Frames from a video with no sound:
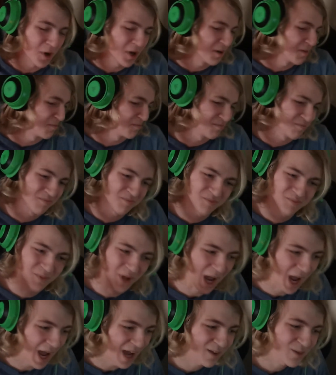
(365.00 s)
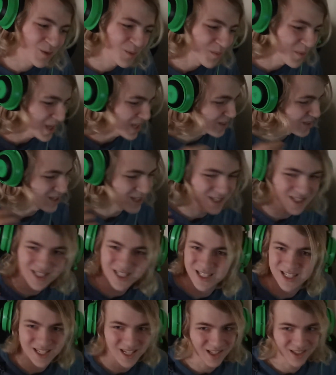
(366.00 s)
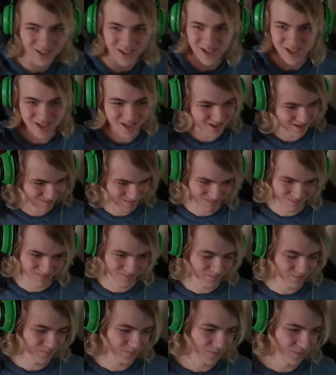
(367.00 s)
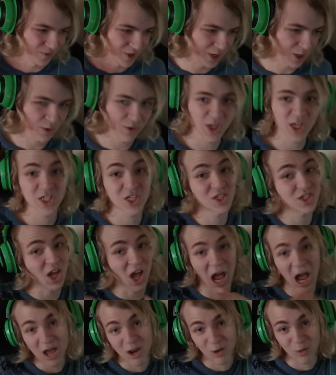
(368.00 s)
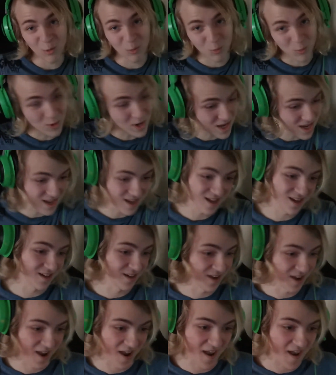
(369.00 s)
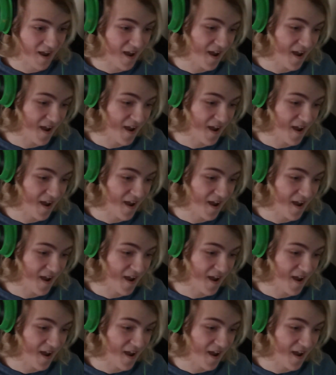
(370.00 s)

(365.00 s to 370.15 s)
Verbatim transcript: when I have to make these silly video. This is a Halloween